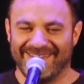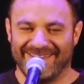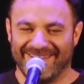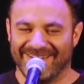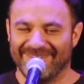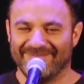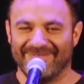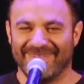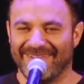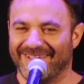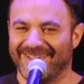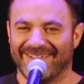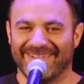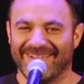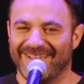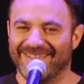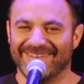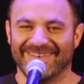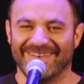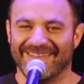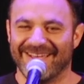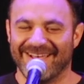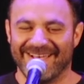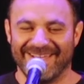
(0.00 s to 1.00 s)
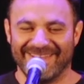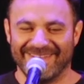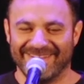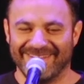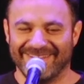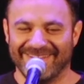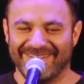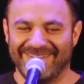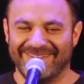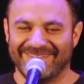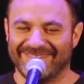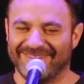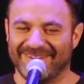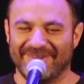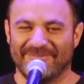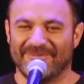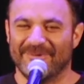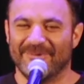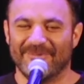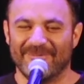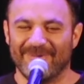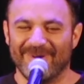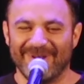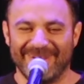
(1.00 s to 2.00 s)
And I'm like, none. He's like,
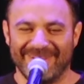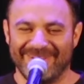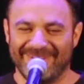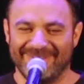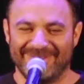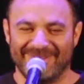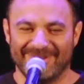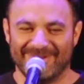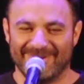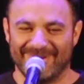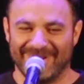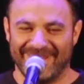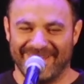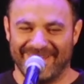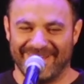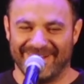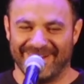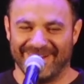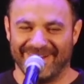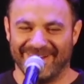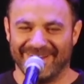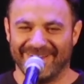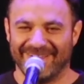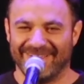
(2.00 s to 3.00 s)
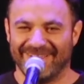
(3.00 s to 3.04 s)
well, what are you doing here?